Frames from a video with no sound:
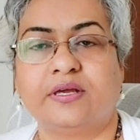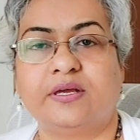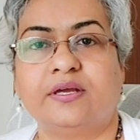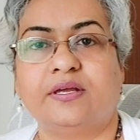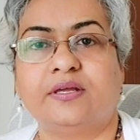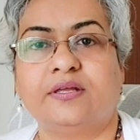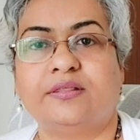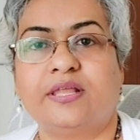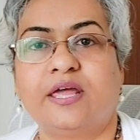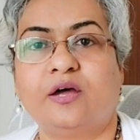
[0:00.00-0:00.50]

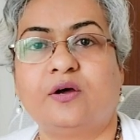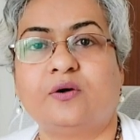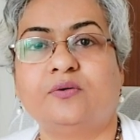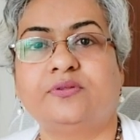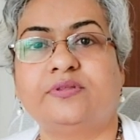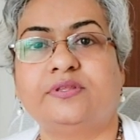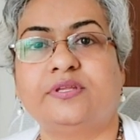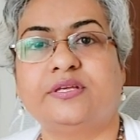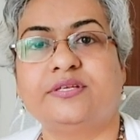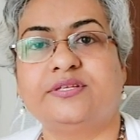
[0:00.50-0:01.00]

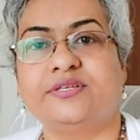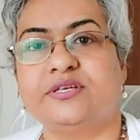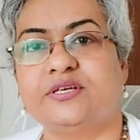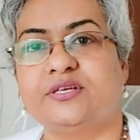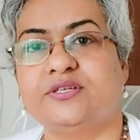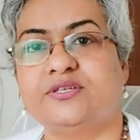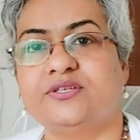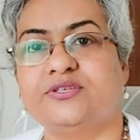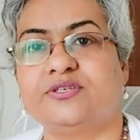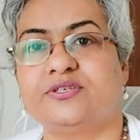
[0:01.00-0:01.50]
Now this
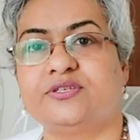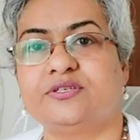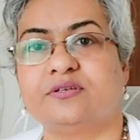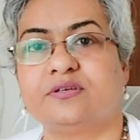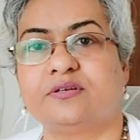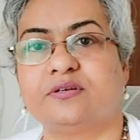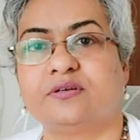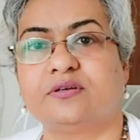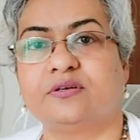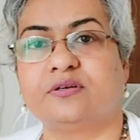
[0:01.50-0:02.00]
is
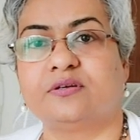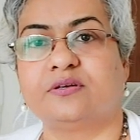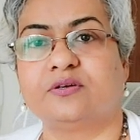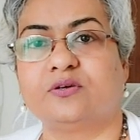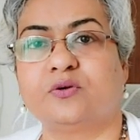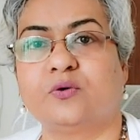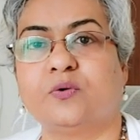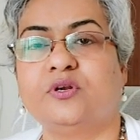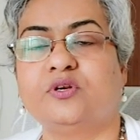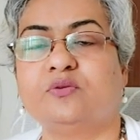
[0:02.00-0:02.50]

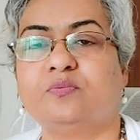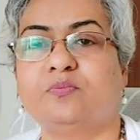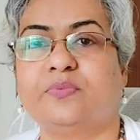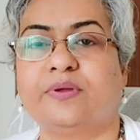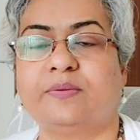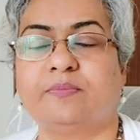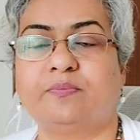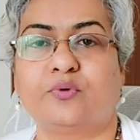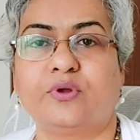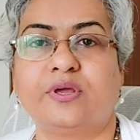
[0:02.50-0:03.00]
going
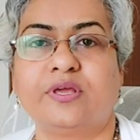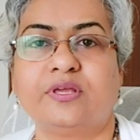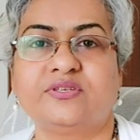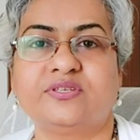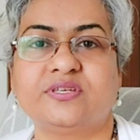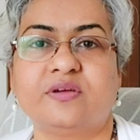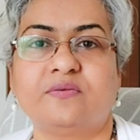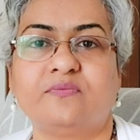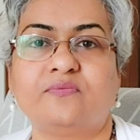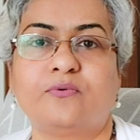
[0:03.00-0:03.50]
to bring
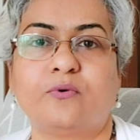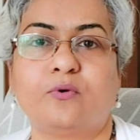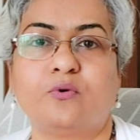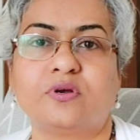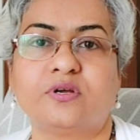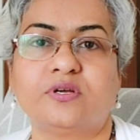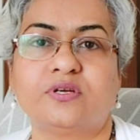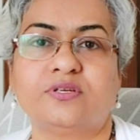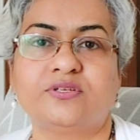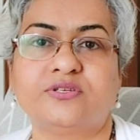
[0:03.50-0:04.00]
some
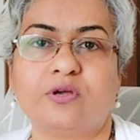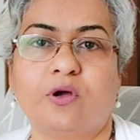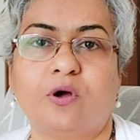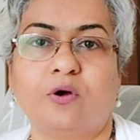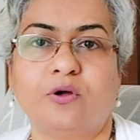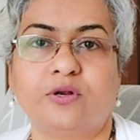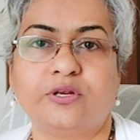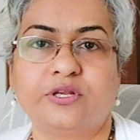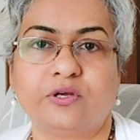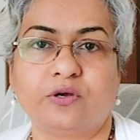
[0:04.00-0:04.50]
focus
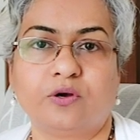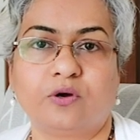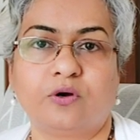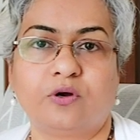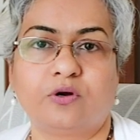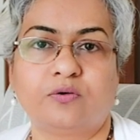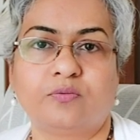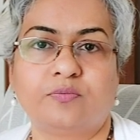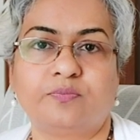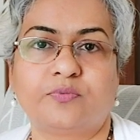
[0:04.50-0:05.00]
on
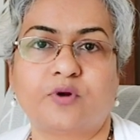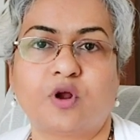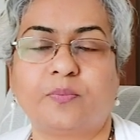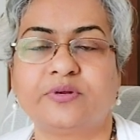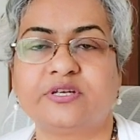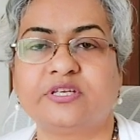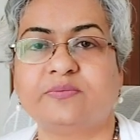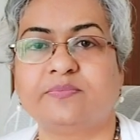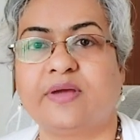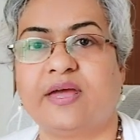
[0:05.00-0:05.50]
your
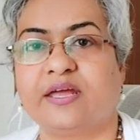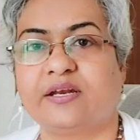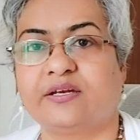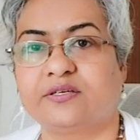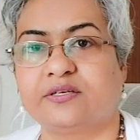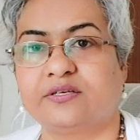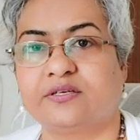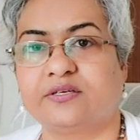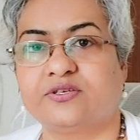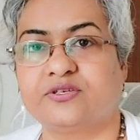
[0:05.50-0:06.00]
property
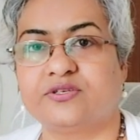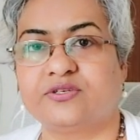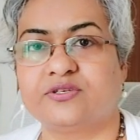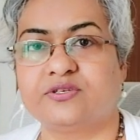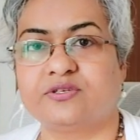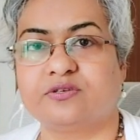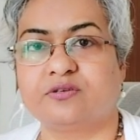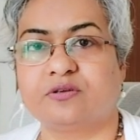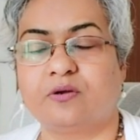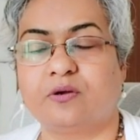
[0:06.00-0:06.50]

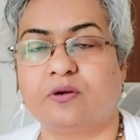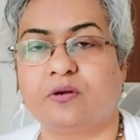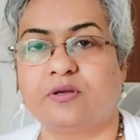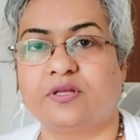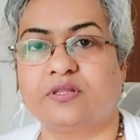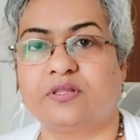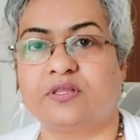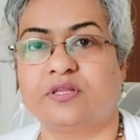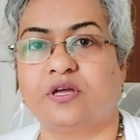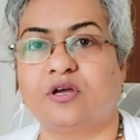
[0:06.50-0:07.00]
matters
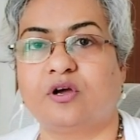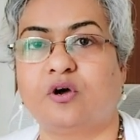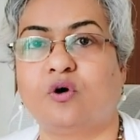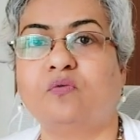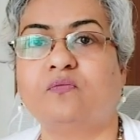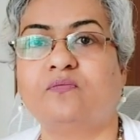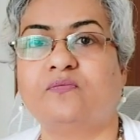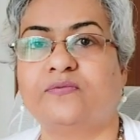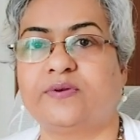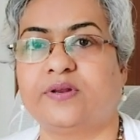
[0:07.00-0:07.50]
in the
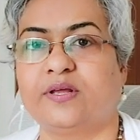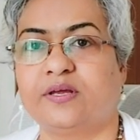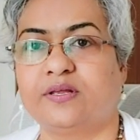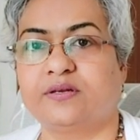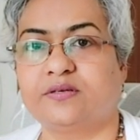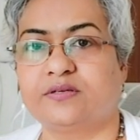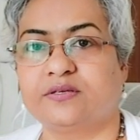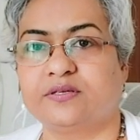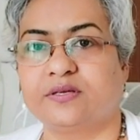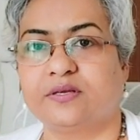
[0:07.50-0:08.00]
home
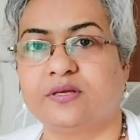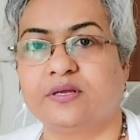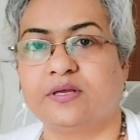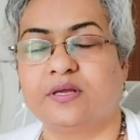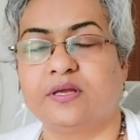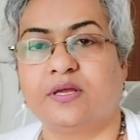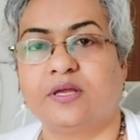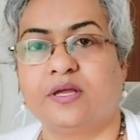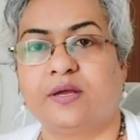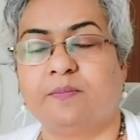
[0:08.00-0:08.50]
front.
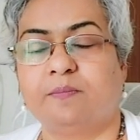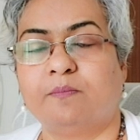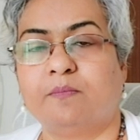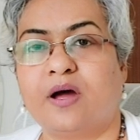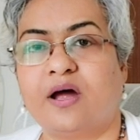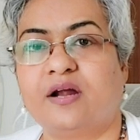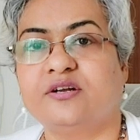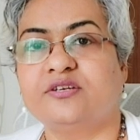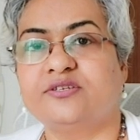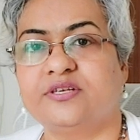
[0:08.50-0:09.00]

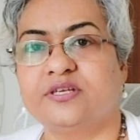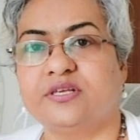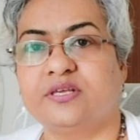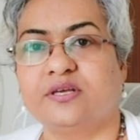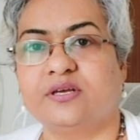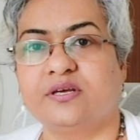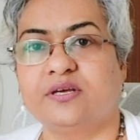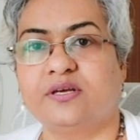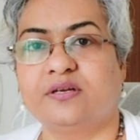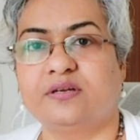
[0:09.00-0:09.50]
Mars
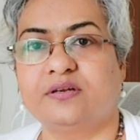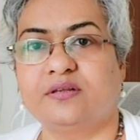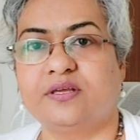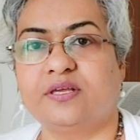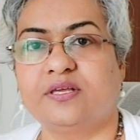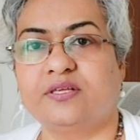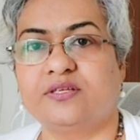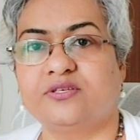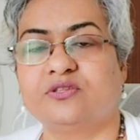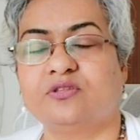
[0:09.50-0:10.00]
here
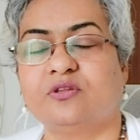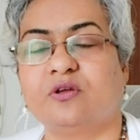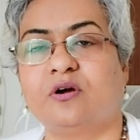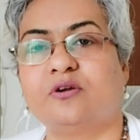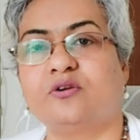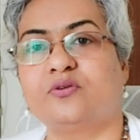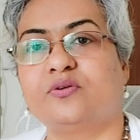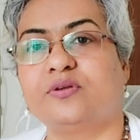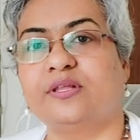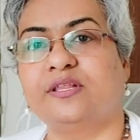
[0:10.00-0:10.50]
is
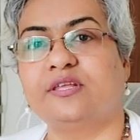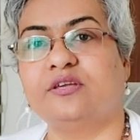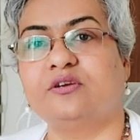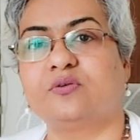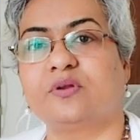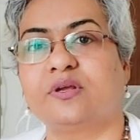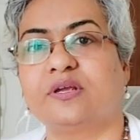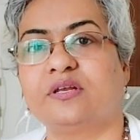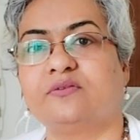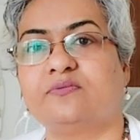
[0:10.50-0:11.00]
not really
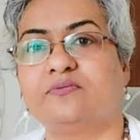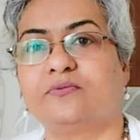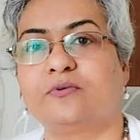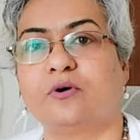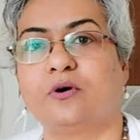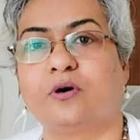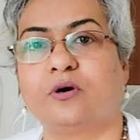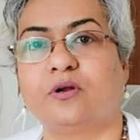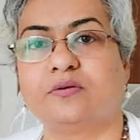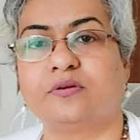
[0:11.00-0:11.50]
great
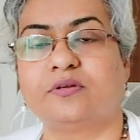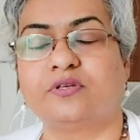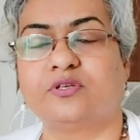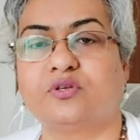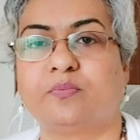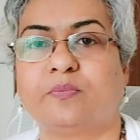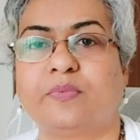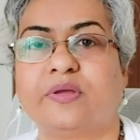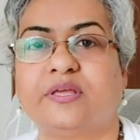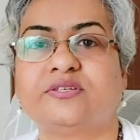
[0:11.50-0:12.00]
for
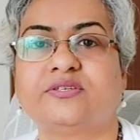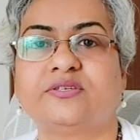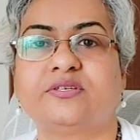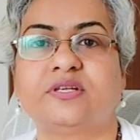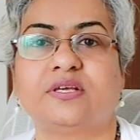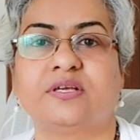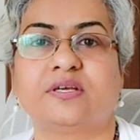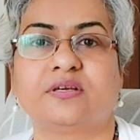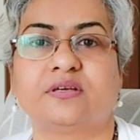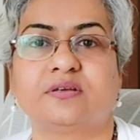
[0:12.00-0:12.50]

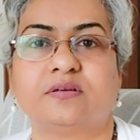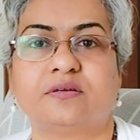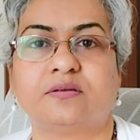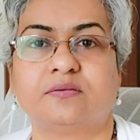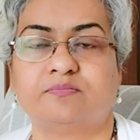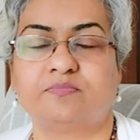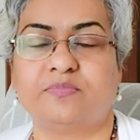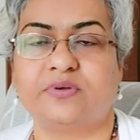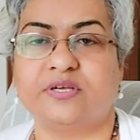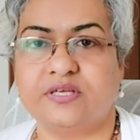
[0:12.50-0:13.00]
domestic
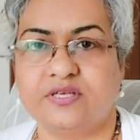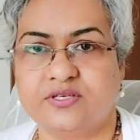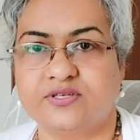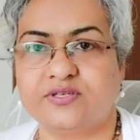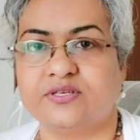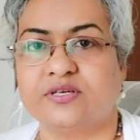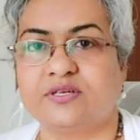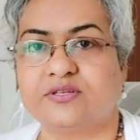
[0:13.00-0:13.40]
peace.